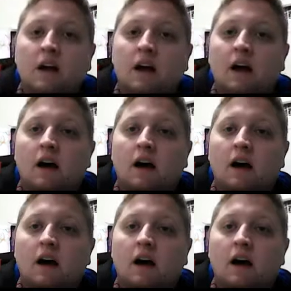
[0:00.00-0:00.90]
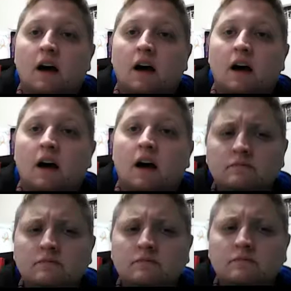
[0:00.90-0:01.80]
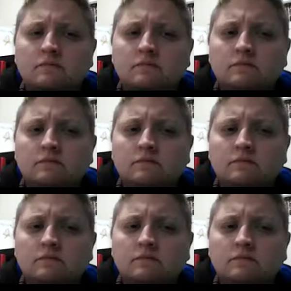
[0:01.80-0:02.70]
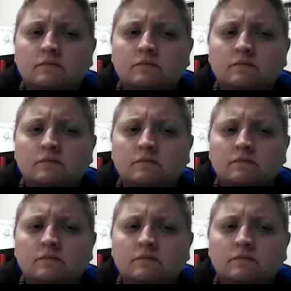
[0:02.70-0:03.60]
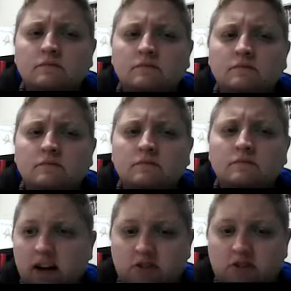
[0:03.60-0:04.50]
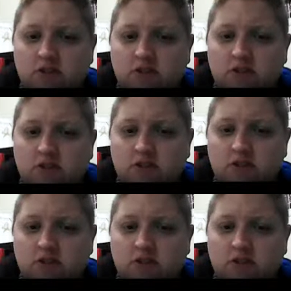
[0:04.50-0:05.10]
I'm going to definitely mention,